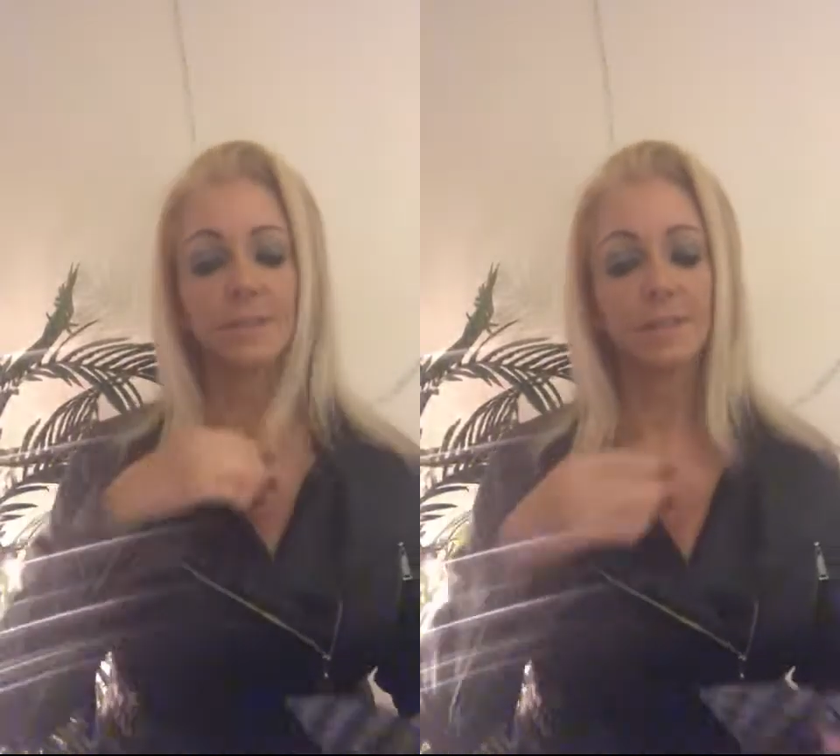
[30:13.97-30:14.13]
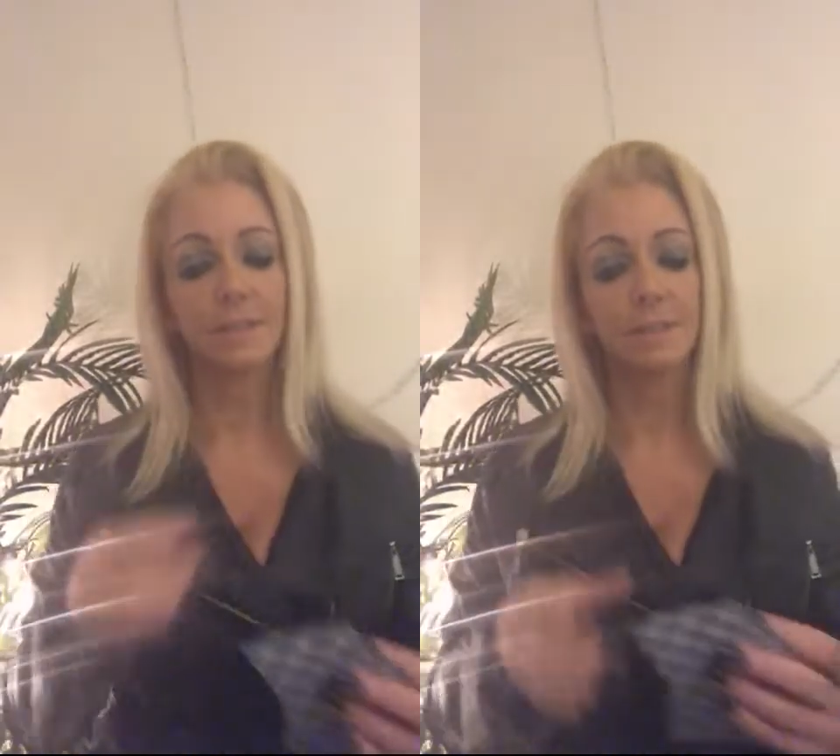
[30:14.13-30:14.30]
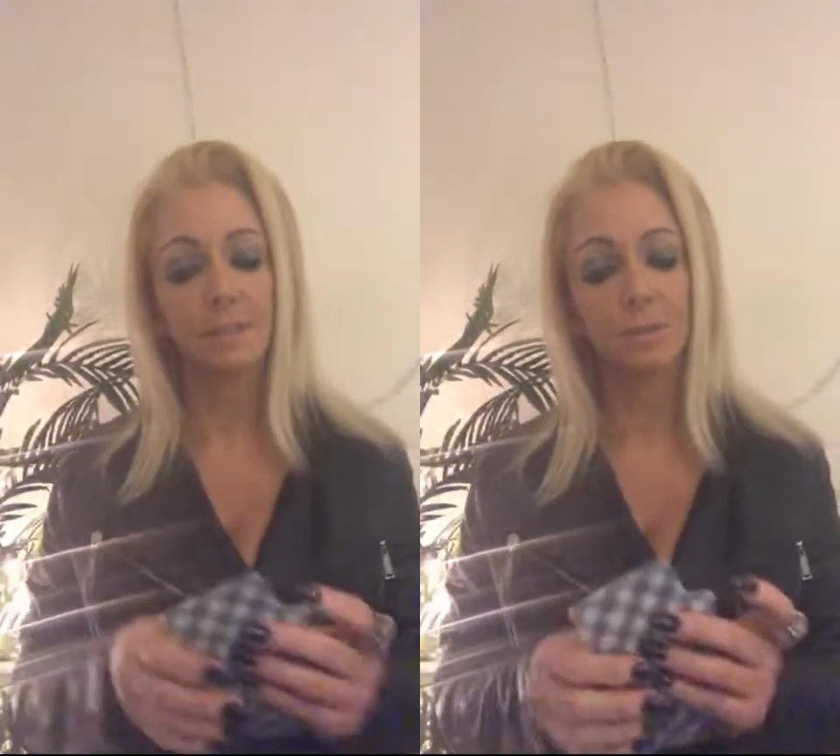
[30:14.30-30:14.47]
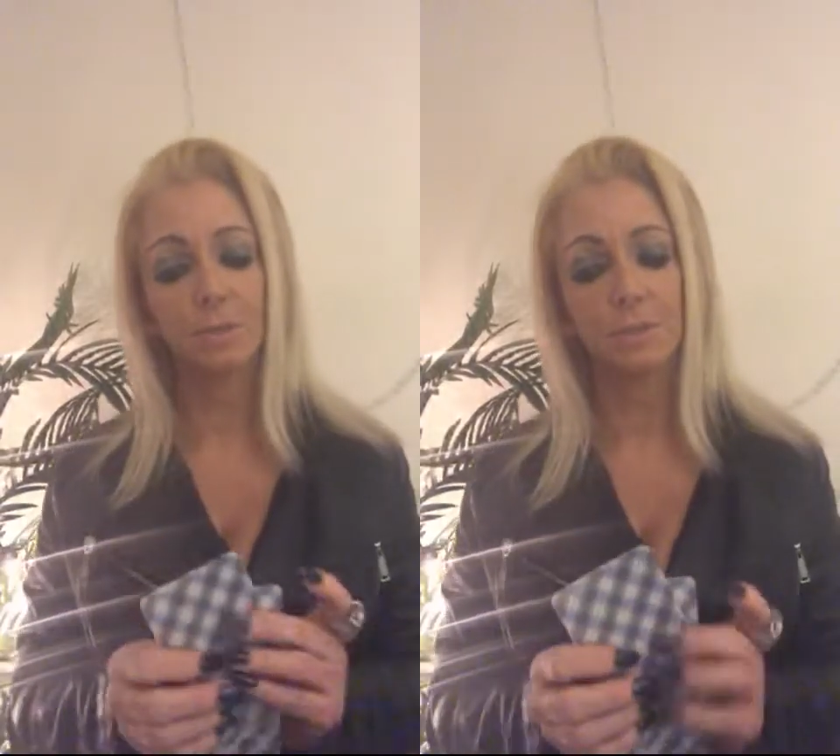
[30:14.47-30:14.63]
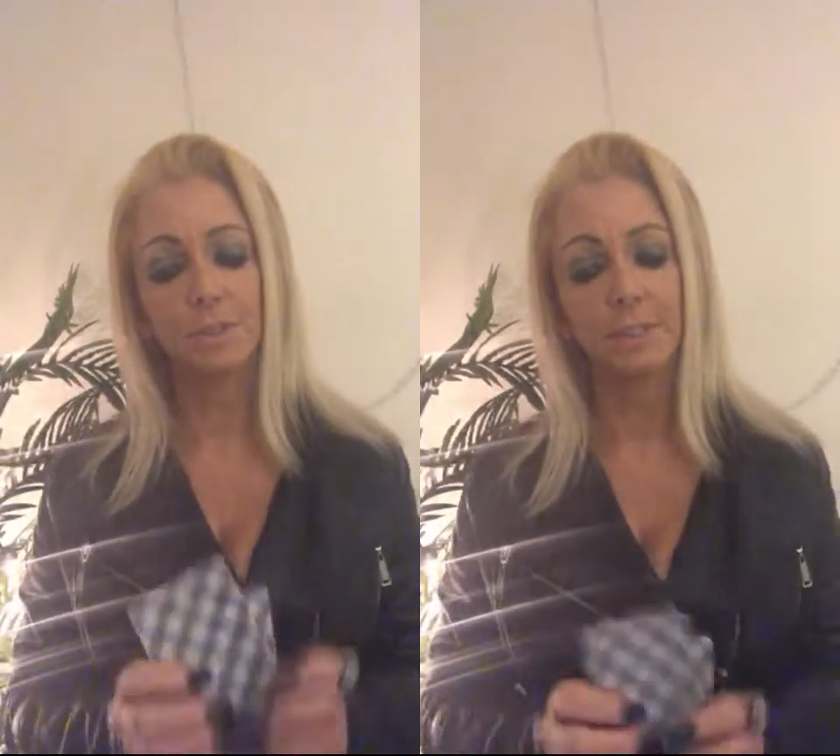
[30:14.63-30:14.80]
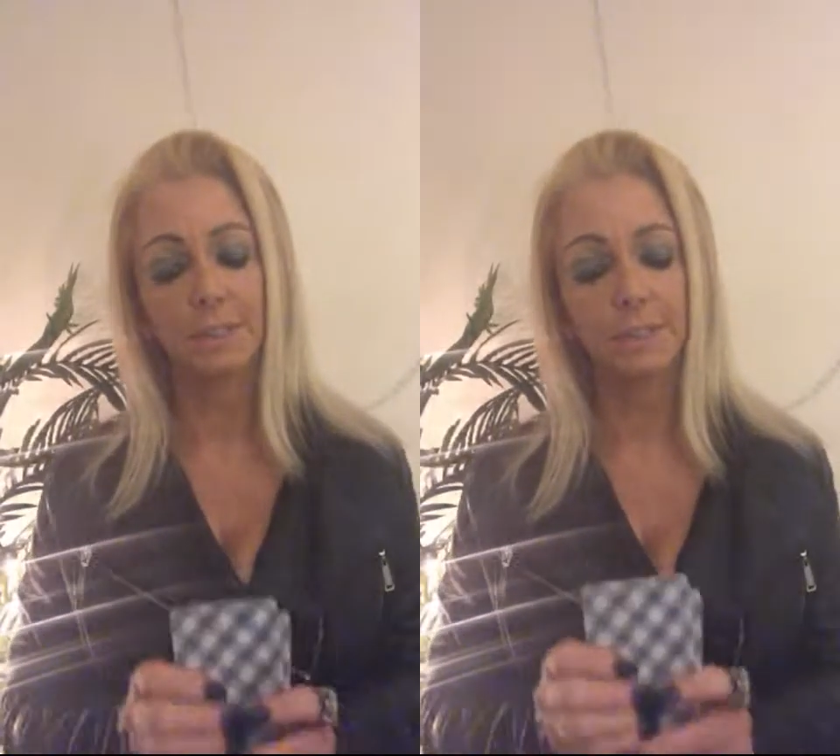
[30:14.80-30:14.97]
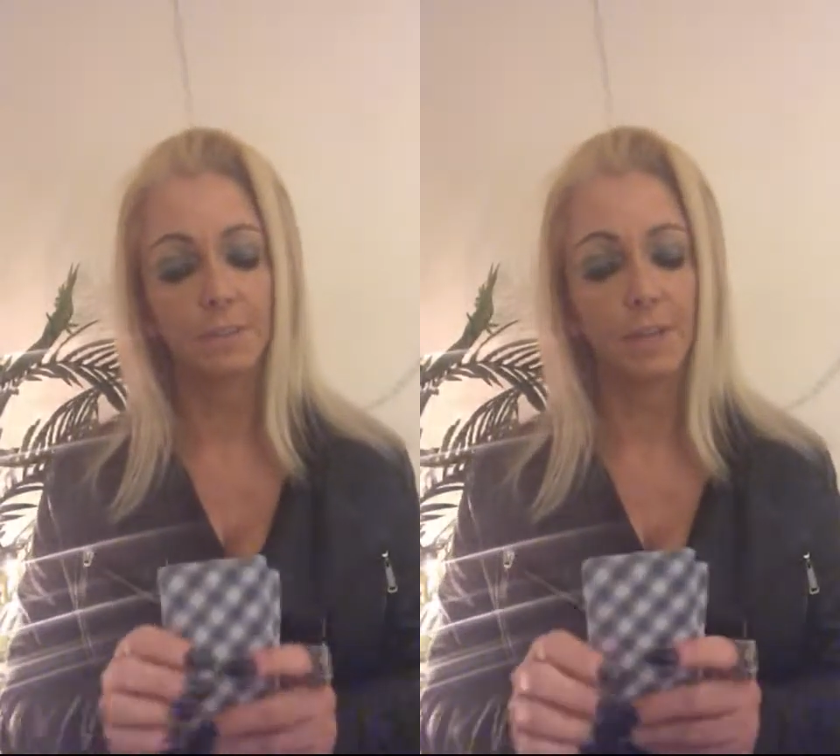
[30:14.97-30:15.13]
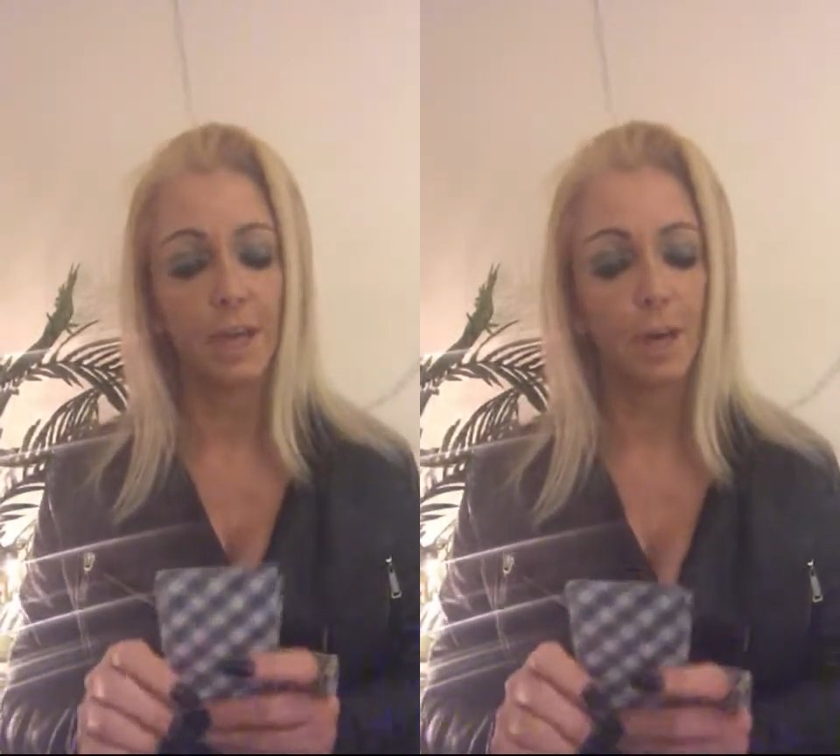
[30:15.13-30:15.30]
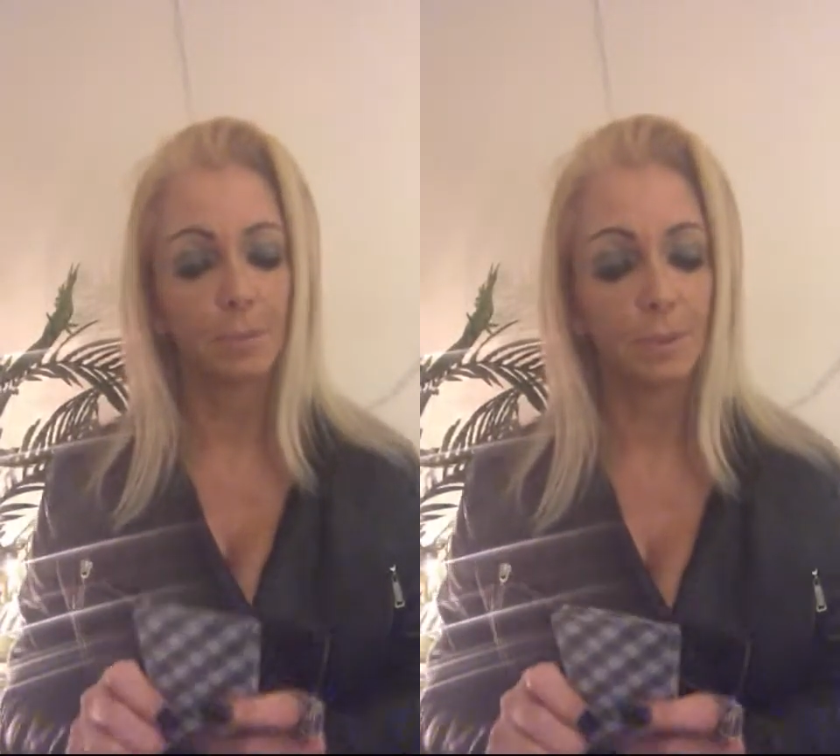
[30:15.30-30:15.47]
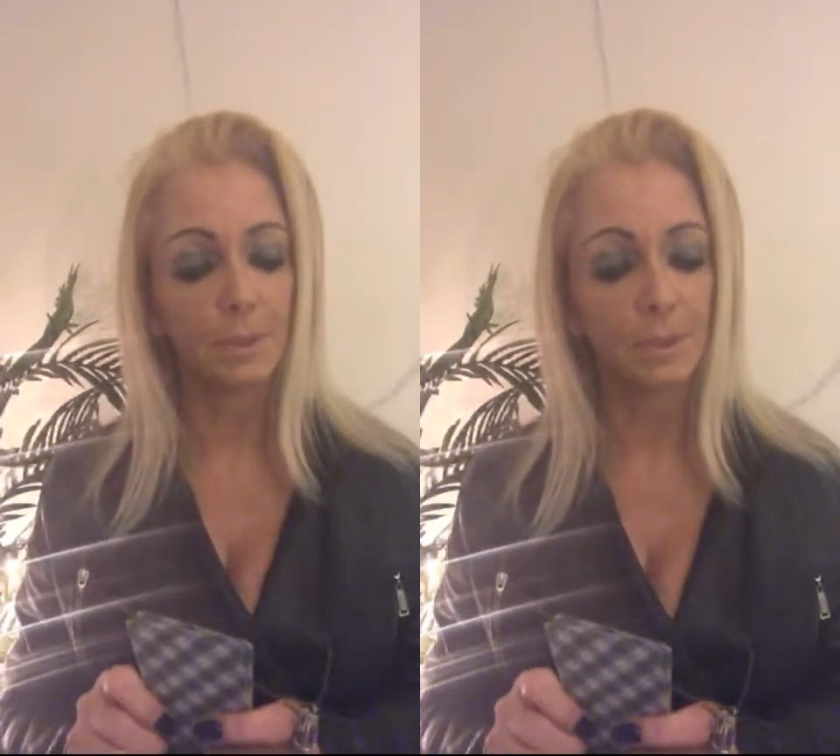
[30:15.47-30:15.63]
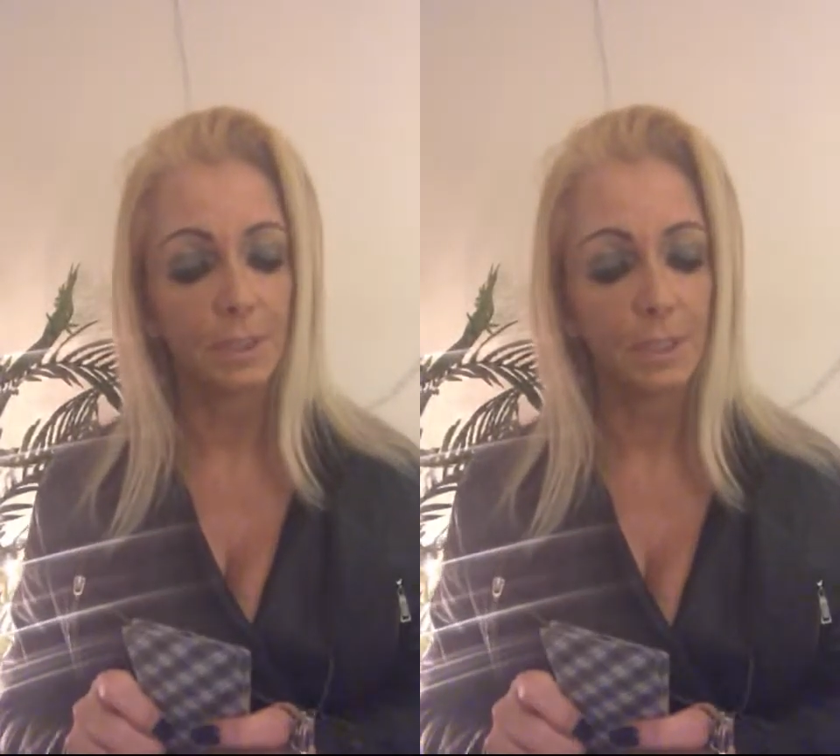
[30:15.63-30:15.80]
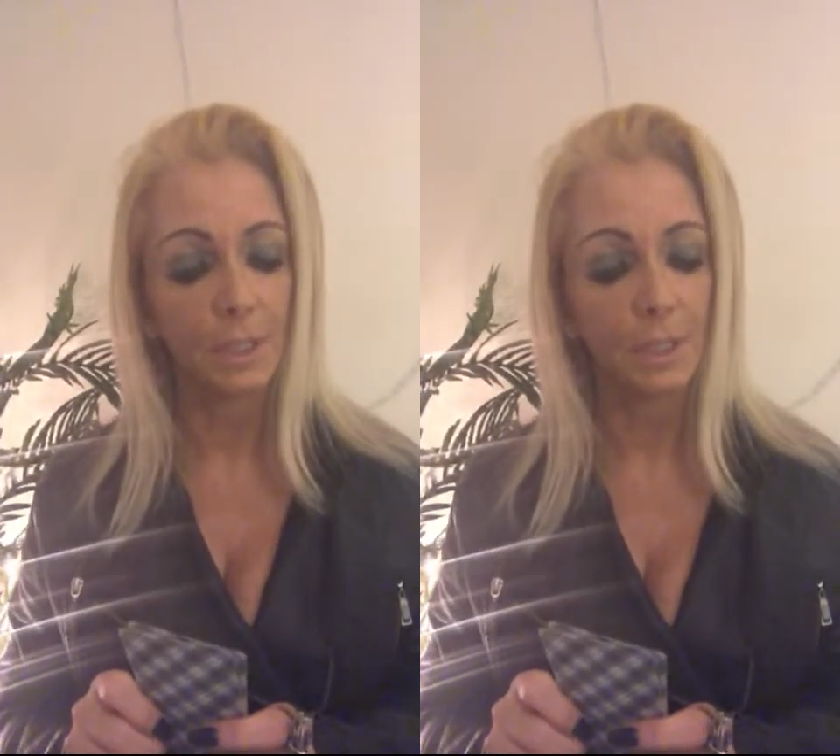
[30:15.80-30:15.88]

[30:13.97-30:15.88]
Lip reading: like it's the worst thing that ever happened.